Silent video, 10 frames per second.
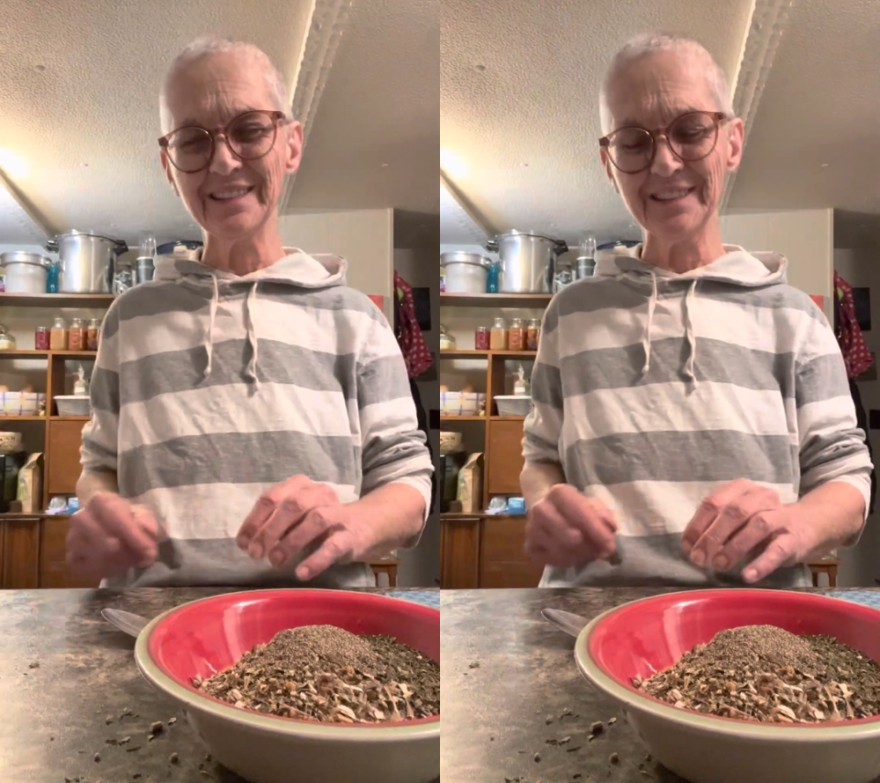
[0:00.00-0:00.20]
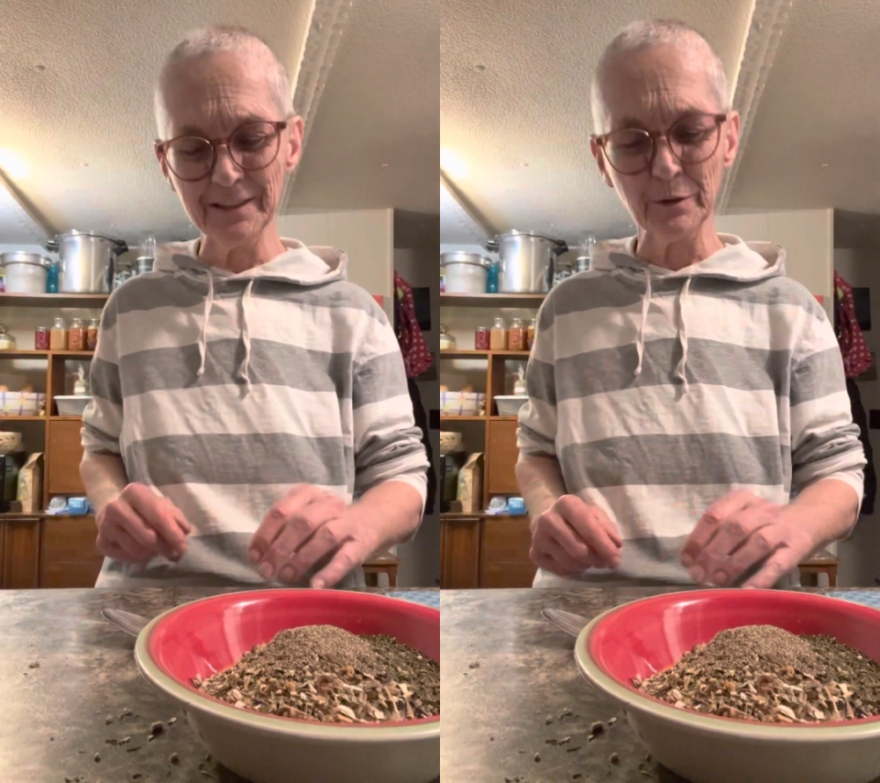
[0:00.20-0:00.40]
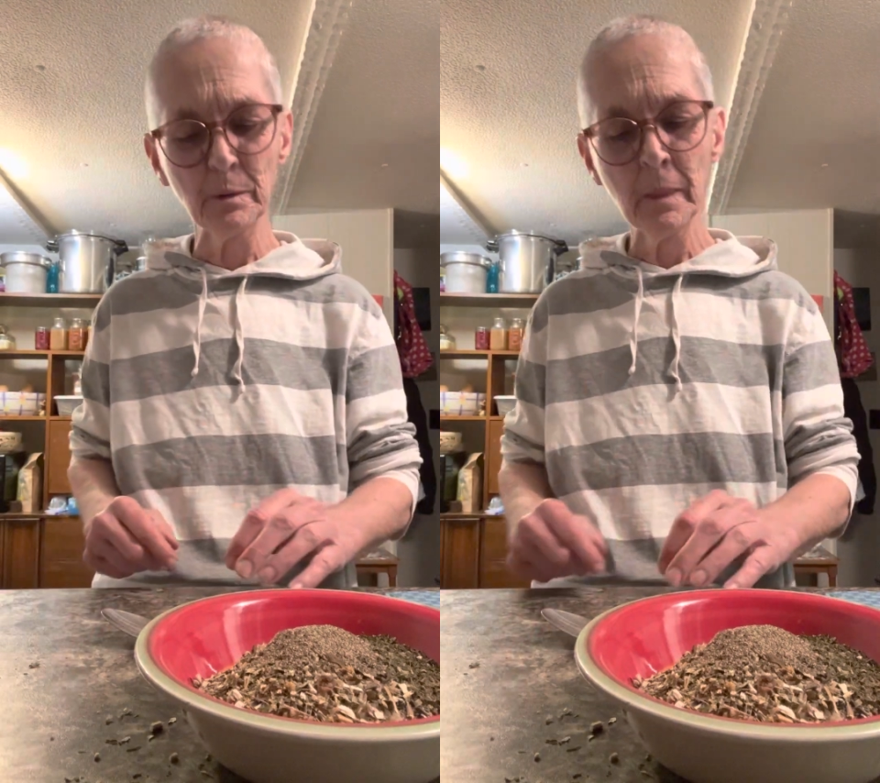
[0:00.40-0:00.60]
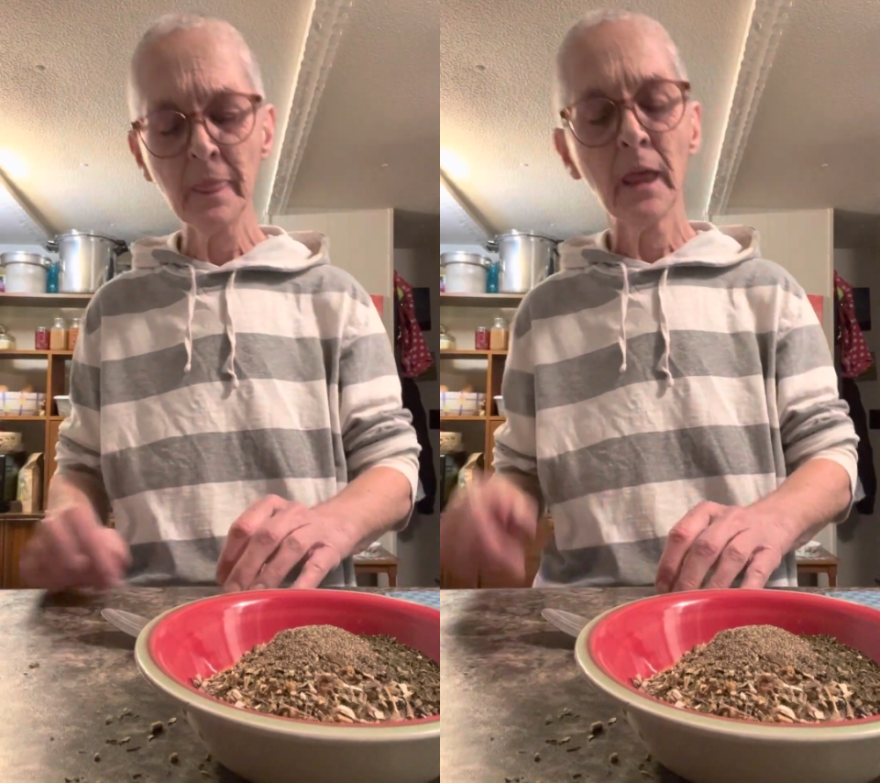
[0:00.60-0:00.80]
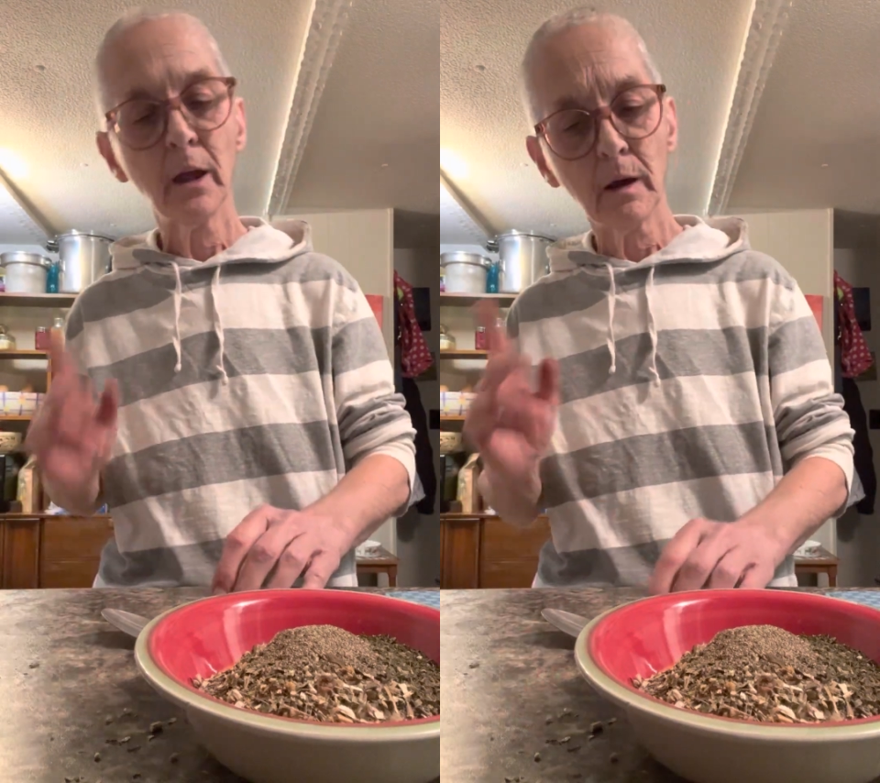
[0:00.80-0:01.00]
too.
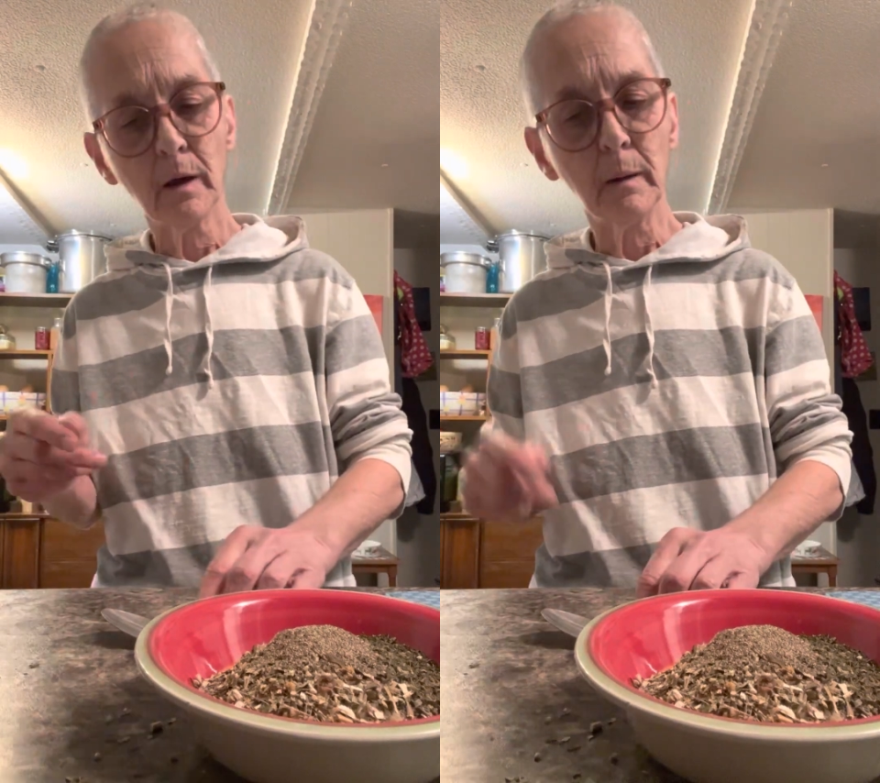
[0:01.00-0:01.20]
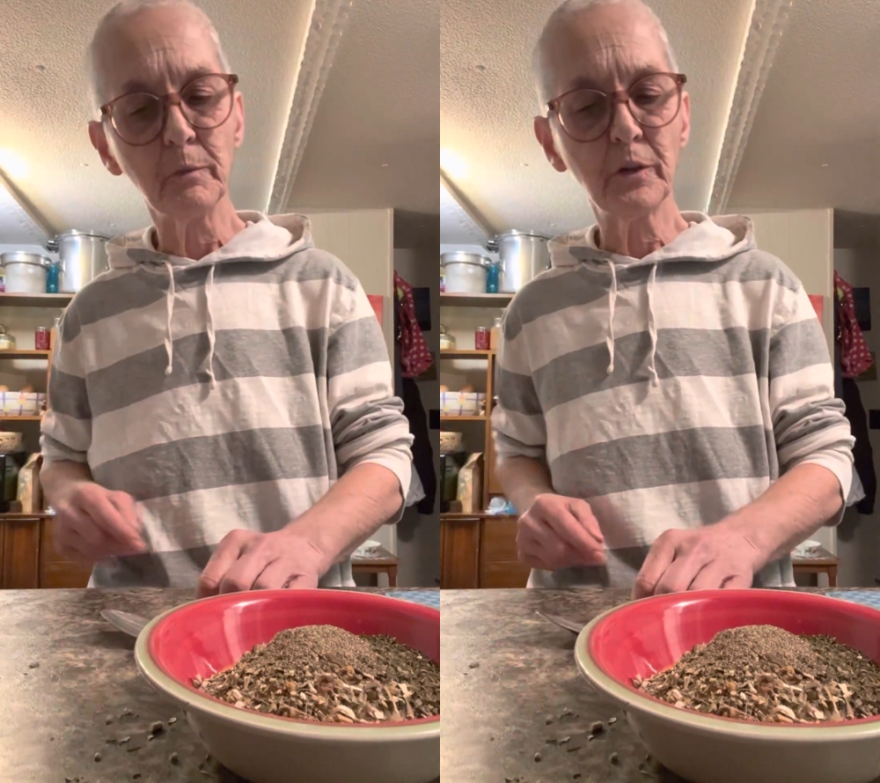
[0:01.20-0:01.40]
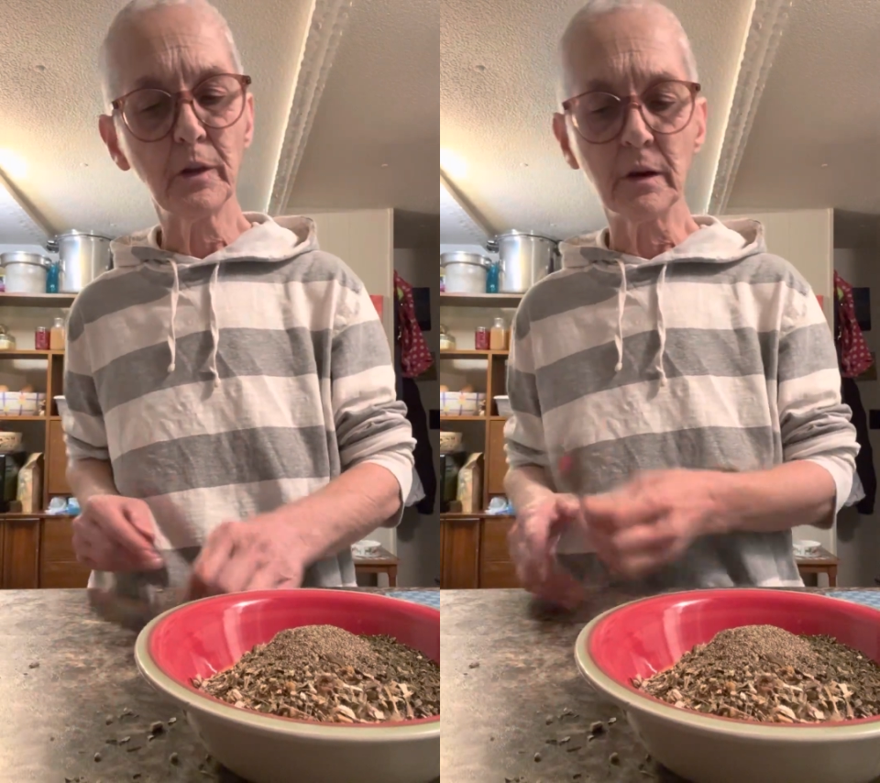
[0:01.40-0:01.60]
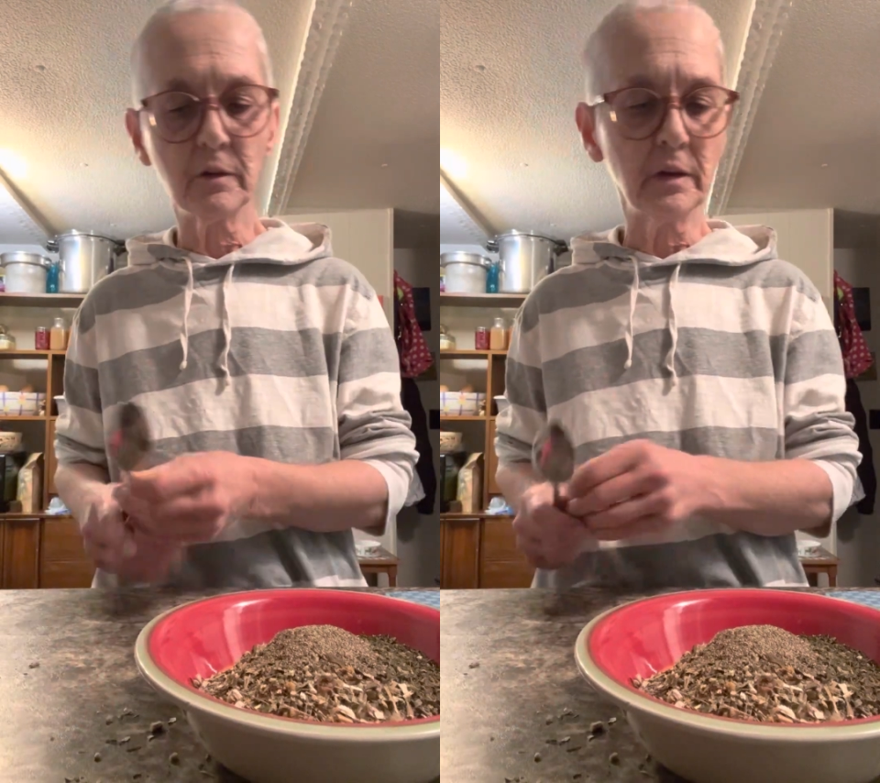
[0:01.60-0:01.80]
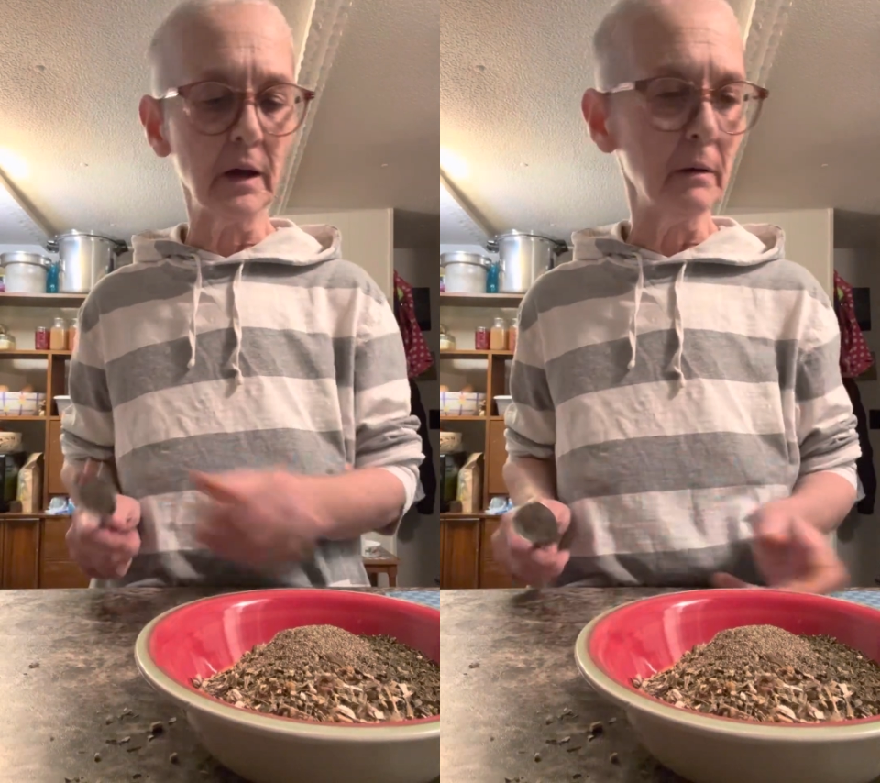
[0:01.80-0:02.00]
So
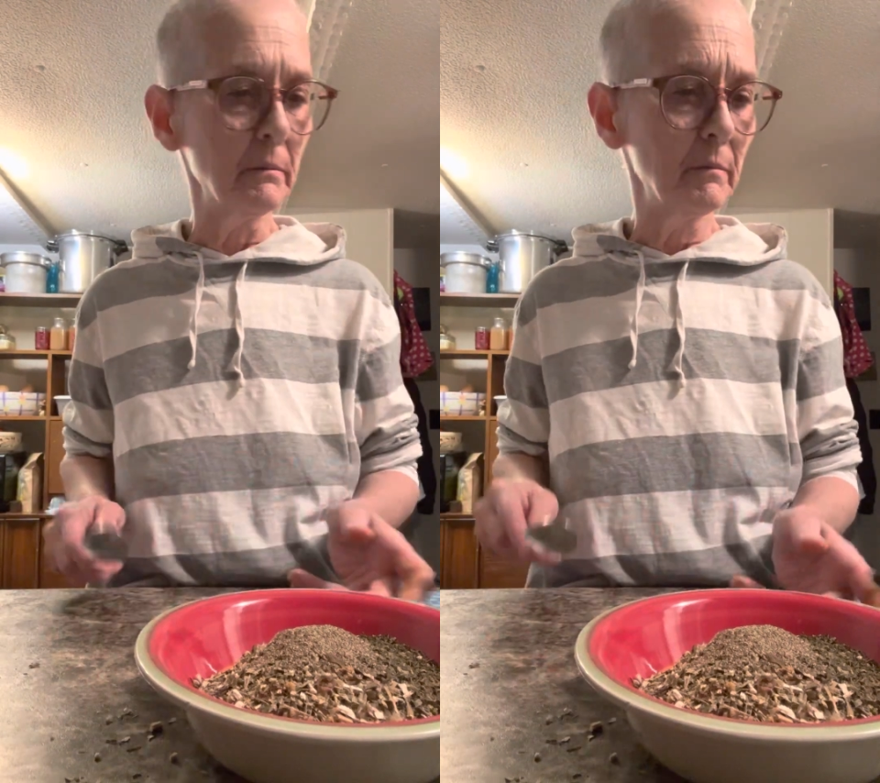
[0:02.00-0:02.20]
there's that.